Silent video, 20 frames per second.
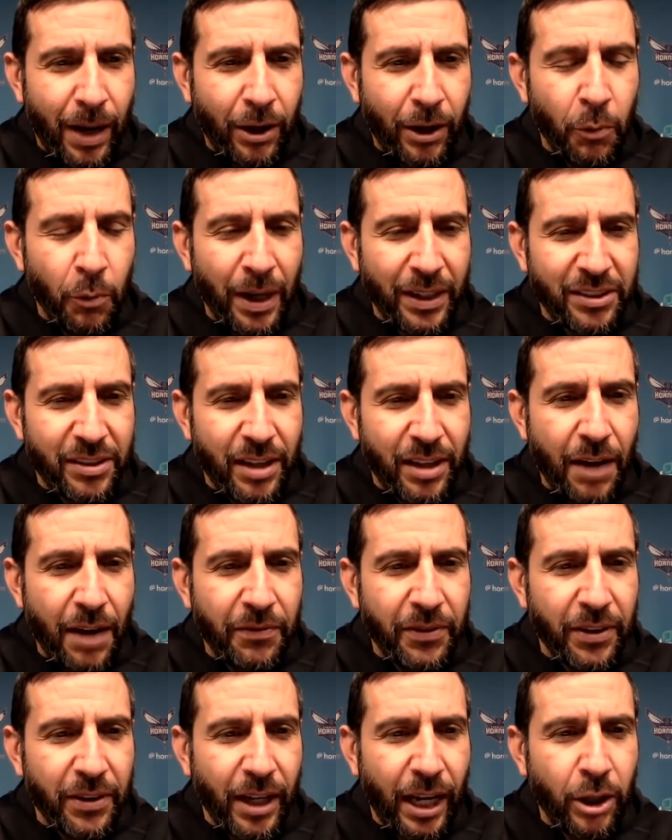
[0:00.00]
I, know my staff,
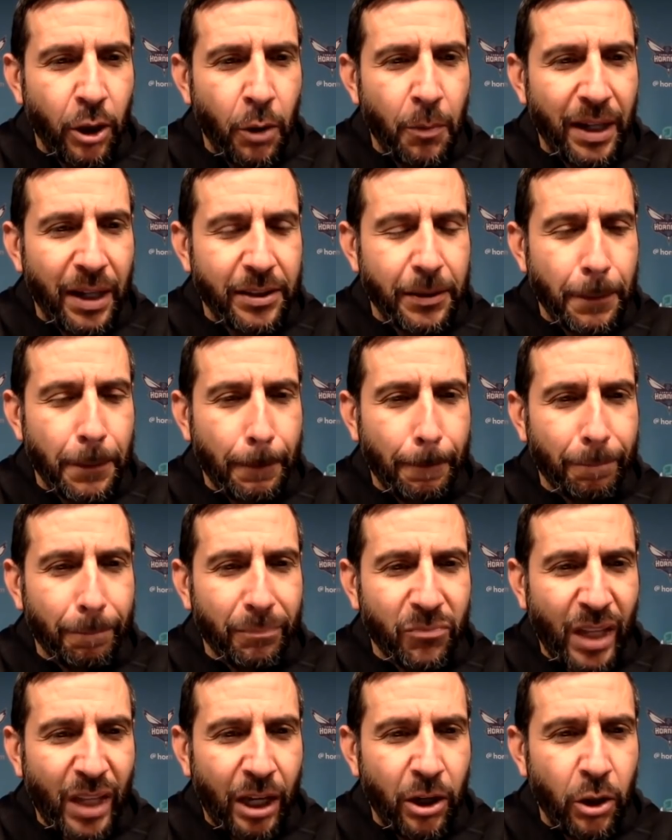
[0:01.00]
I, know my,
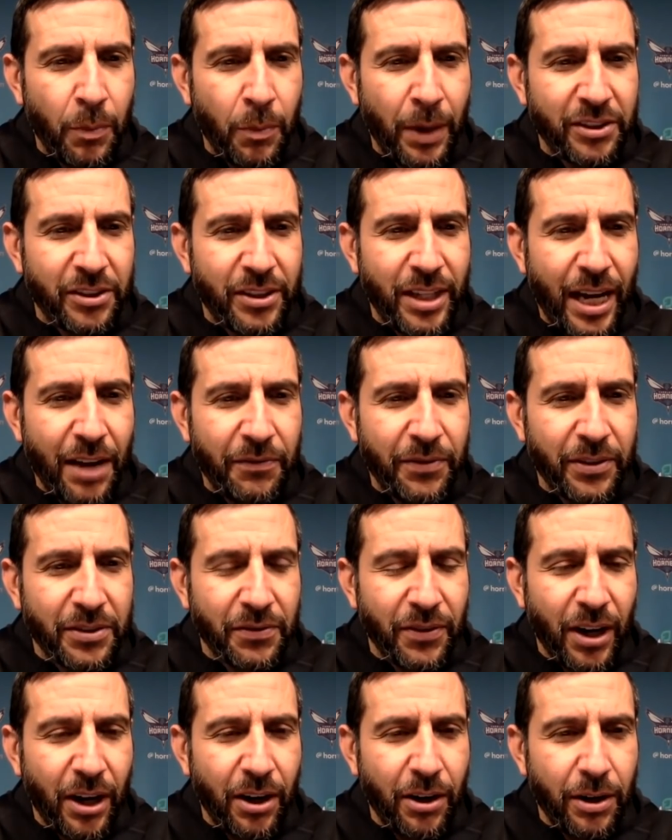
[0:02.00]
I know my staff is
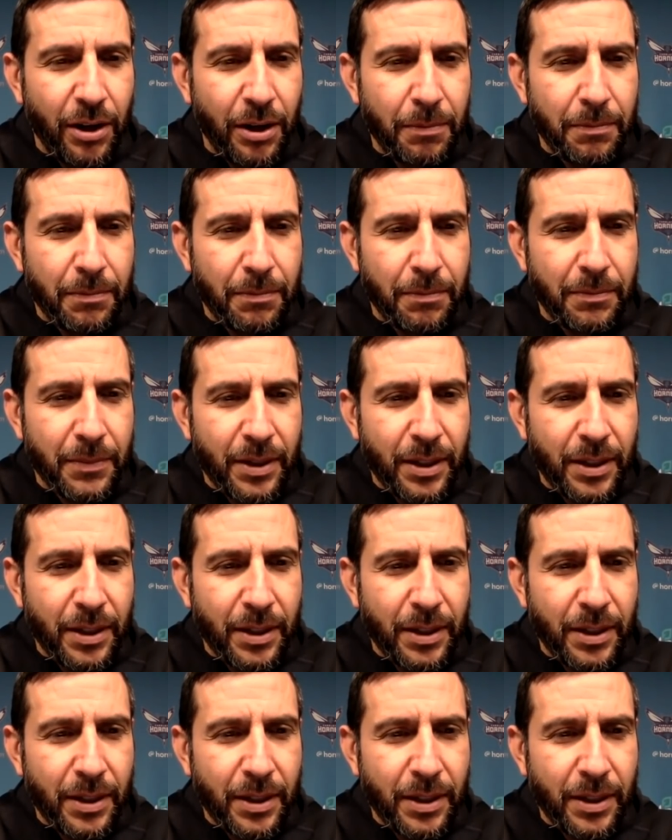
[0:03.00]
fired up.